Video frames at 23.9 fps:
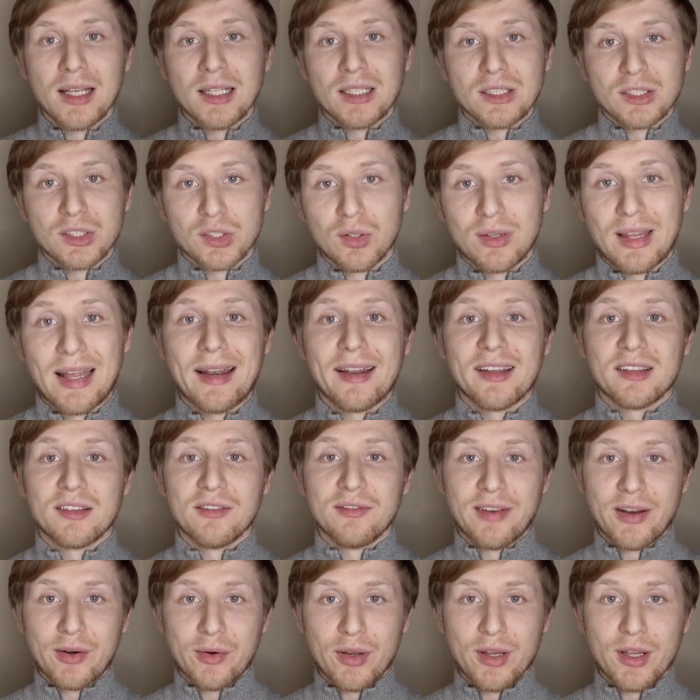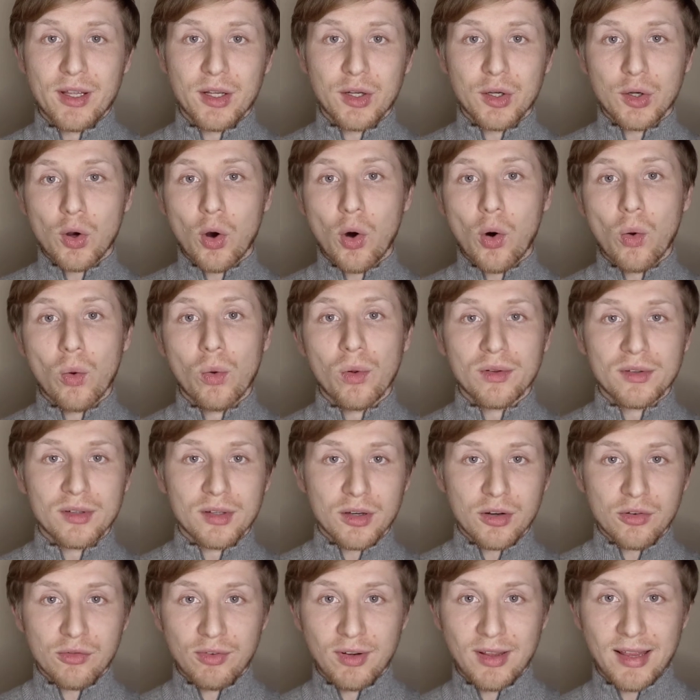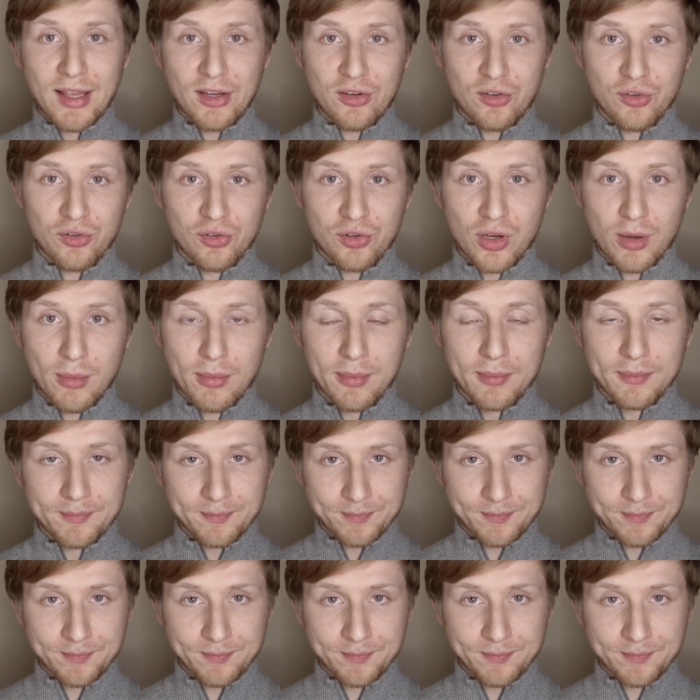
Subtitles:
So that is a very cold relationship.